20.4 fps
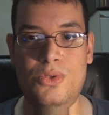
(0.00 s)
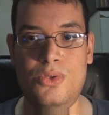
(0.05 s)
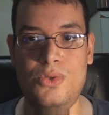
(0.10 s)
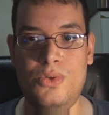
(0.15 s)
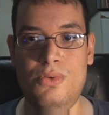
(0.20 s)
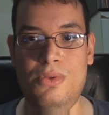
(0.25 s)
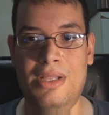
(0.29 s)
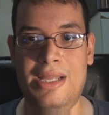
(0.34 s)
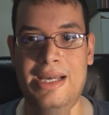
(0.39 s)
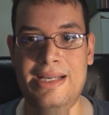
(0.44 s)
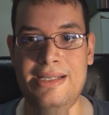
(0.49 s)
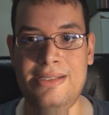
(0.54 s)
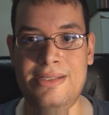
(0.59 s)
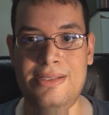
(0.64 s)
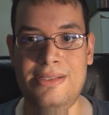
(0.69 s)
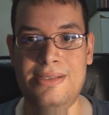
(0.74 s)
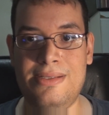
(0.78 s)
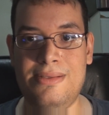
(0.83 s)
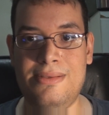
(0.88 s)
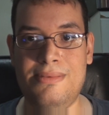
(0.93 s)
Do
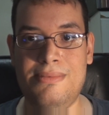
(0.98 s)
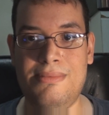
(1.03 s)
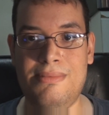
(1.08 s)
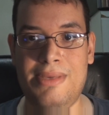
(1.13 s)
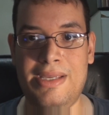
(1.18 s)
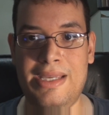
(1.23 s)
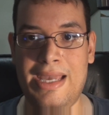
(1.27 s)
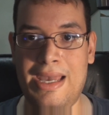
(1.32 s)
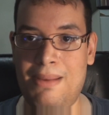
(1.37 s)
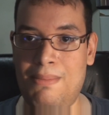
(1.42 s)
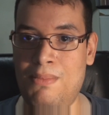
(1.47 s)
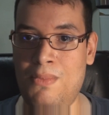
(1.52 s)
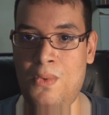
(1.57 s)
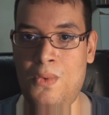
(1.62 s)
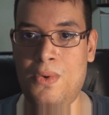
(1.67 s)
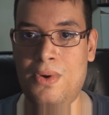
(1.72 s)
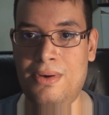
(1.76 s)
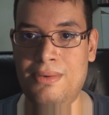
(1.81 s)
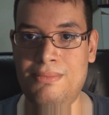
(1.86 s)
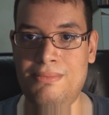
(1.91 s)
less, get
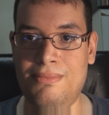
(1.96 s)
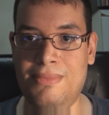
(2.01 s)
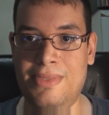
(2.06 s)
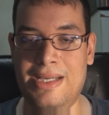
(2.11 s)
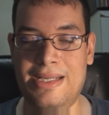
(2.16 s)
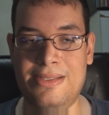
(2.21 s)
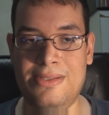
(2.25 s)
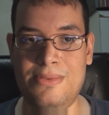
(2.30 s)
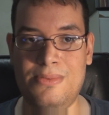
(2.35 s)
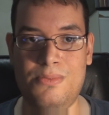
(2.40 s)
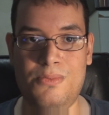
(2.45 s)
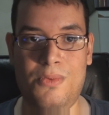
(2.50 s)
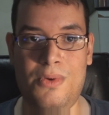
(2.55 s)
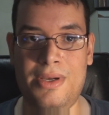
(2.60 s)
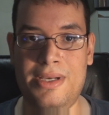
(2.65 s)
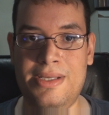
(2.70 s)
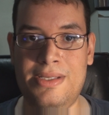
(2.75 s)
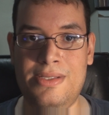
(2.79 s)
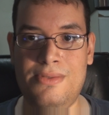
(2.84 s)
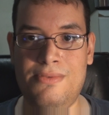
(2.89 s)
more. That's
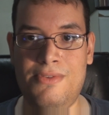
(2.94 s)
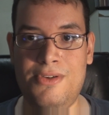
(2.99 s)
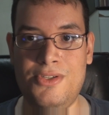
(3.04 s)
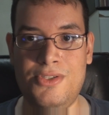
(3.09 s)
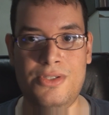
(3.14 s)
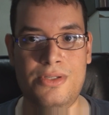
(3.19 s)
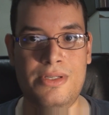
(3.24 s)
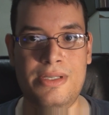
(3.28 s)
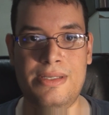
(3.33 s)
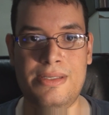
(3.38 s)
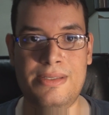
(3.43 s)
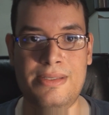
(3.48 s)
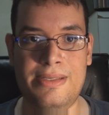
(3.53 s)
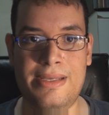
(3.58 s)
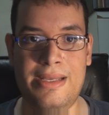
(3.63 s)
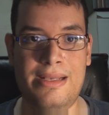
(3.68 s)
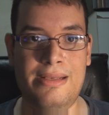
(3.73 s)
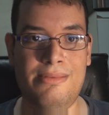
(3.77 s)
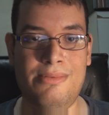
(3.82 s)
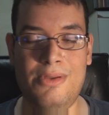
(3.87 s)
what his vision is,
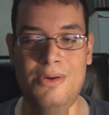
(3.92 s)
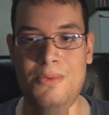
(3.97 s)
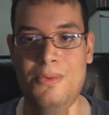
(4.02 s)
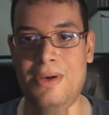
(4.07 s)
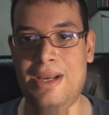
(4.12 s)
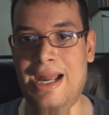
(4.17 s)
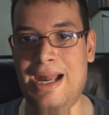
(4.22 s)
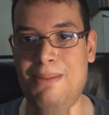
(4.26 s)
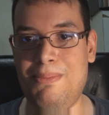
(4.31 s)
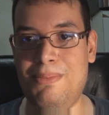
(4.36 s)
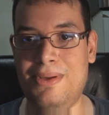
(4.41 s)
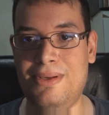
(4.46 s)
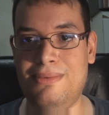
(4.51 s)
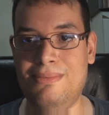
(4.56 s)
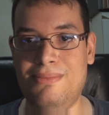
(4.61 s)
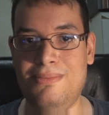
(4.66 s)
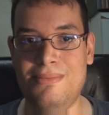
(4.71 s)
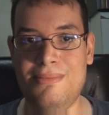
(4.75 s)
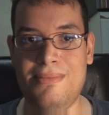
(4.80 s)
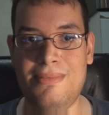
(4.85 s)
and look what
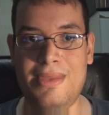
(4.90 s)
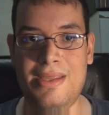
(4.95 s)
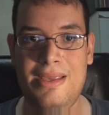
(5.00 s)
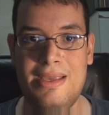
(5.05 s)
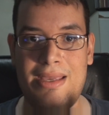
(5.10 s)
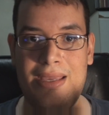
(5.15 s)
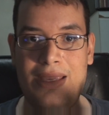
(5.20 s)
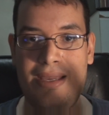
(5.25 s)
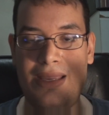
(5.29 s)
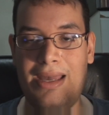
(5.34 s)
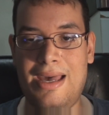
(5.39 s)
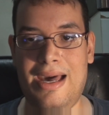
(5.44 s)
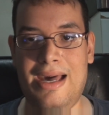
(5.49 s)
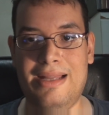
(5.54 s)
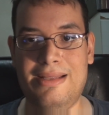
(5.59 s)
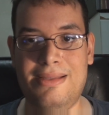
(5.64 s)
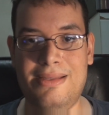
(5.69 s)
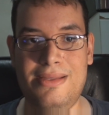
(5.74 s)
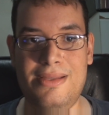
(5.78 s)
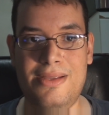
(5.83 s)
happened. He
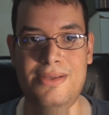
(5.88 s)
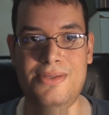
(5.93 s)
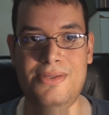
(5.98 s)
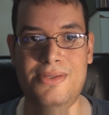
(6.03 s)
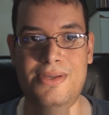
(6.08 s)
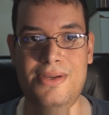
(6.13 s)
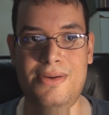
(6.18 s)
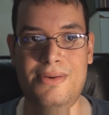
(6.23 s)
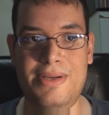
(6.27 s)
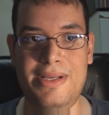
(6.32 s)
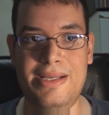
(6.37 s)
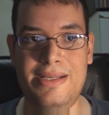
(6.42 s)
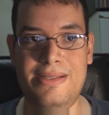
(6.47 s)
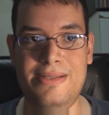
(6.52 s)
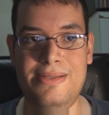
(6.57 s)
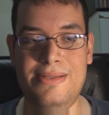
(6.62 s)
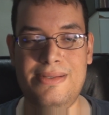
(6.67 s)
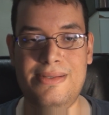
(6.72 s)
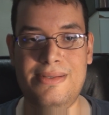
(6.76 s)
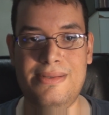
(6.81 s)
got the
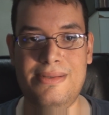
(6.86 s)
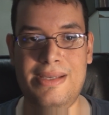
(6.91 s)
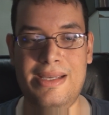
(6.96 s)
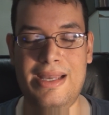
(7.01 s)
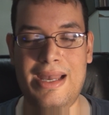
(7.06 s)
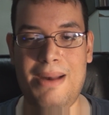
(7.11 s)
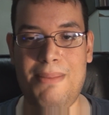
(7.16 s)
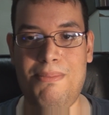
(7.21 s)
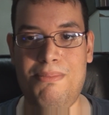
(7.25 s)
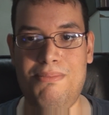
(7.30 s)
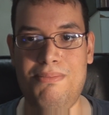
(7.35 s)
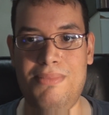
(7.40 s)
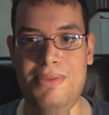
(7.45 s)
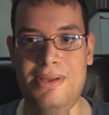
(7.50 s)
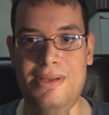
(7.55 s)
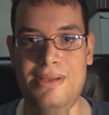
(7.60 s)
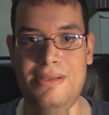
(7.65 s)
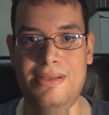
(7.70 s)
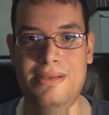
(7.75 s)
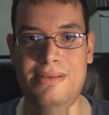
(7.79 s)
series, he got
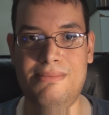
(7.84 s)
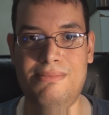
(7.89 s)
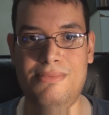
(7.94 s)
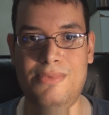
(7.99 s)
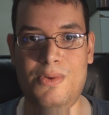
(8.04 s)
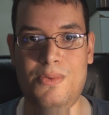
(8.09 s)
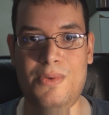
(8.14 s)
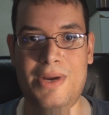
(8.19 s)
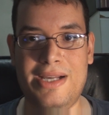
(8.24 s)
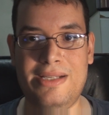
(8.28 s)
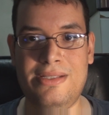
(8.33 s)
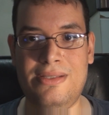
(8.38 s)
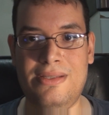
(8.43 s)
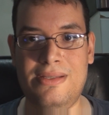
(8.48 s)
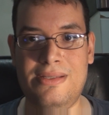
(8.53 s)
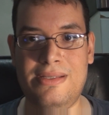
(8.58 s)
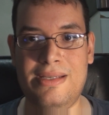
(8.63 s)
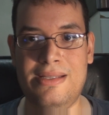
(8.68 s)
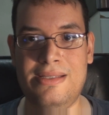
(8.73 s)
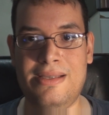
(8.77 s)
the rights to
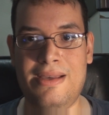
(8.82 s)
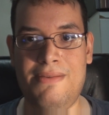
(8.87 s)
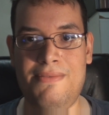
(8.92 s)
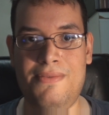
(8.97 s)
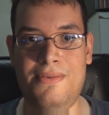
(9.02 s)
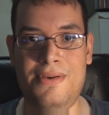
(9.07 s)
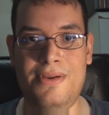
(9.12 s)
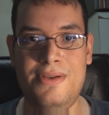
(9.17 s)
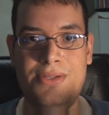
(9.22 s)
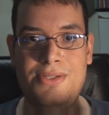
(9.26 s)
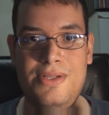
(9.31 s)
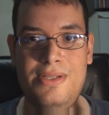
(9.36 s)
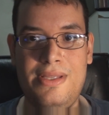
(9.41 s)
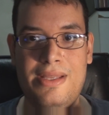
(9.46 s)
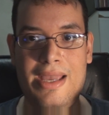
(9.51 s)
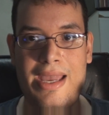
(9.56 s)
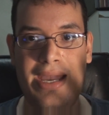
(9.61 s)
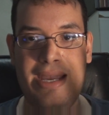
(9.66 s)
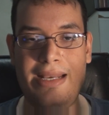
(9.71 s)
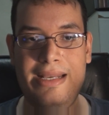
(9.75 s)
the Sentai footage in
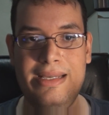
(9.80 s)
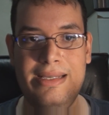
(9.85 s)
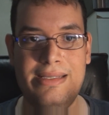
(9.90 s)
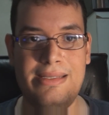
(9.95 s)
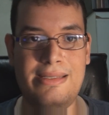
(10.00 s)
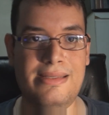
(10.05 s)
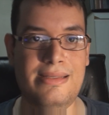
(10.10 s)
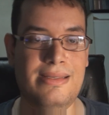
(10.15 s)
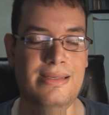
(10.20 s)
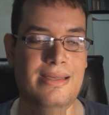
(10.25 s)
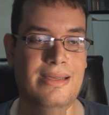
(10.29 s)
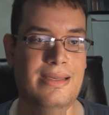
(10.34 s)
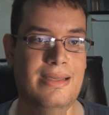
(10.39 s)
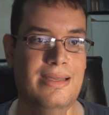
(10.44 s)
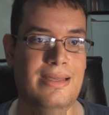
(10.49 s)
the 80s.